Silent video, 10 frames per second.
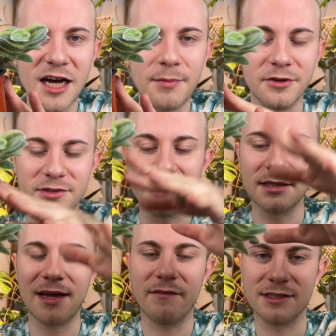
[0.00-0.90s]
and you'll end
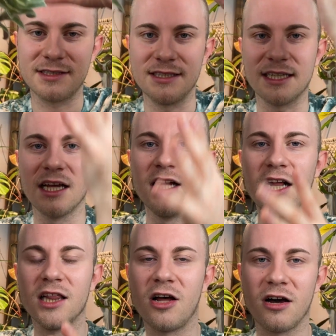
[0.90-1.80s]
up having just these like
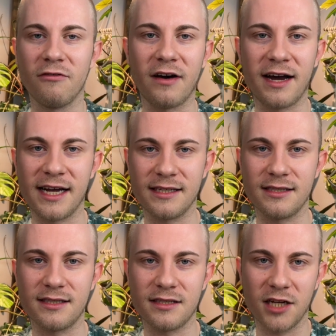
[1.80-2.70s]
long
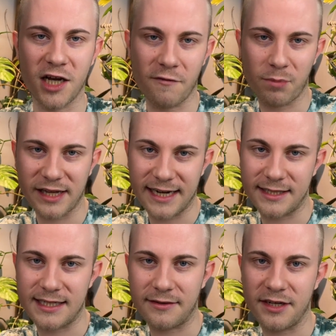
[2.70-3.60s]
vines of
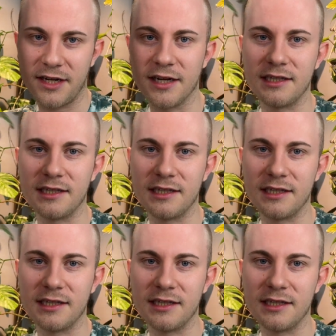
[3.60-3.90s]
plant down here.